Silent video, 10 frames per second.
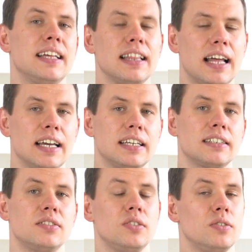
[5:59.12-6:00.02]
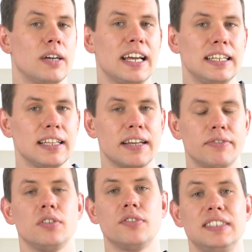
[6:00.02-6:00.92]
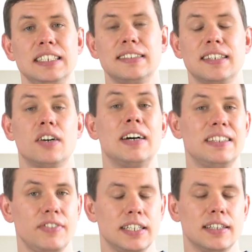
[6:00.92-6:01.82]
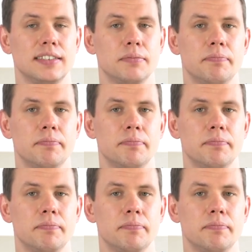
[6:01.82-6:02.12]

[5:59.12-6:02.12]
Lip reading: they like to any level of detail and realism.